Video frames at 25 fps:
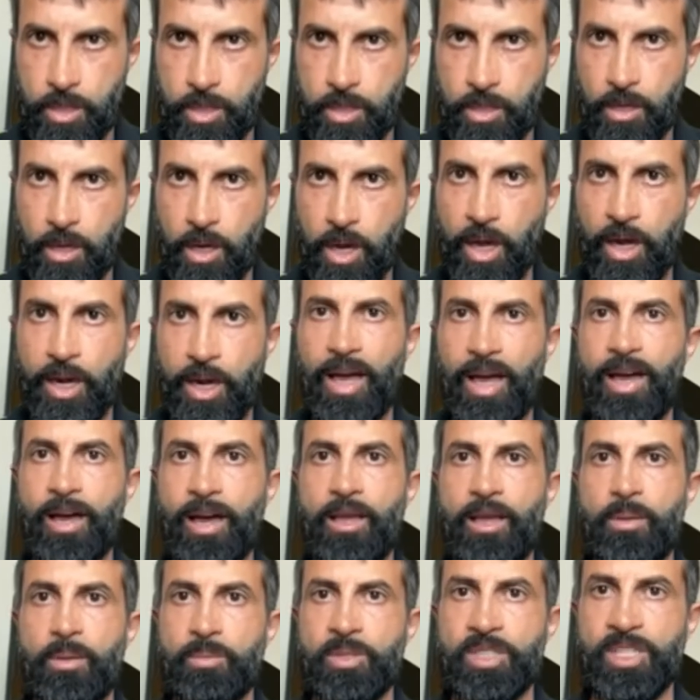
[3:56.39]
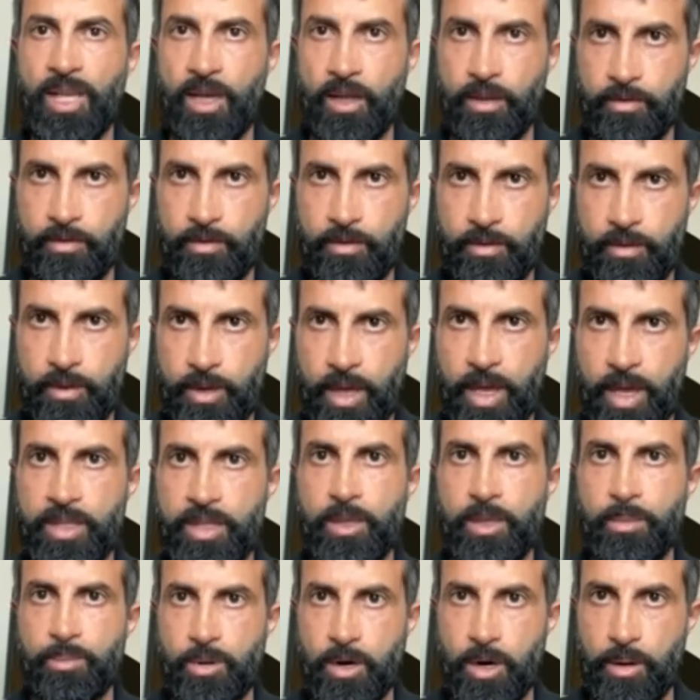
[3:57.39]
Allah himself has a
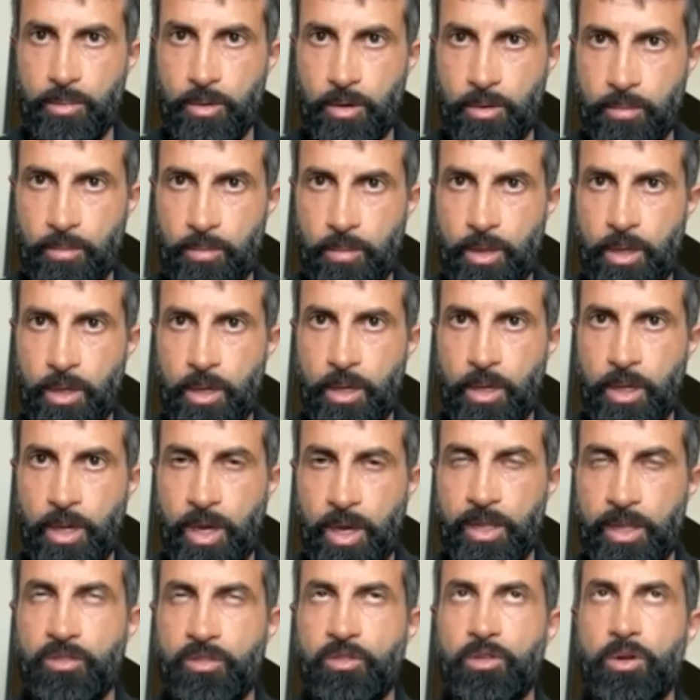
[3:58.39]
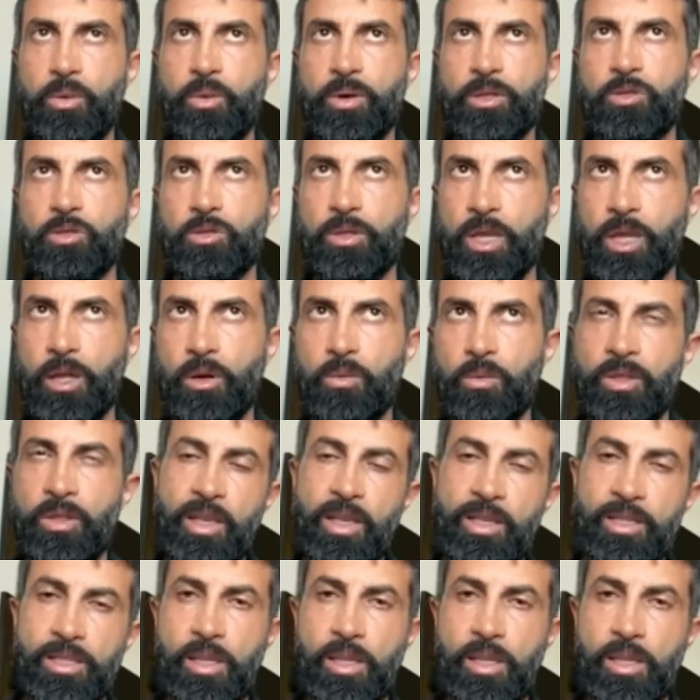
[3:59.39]
problem. And if we want to deal with Islamic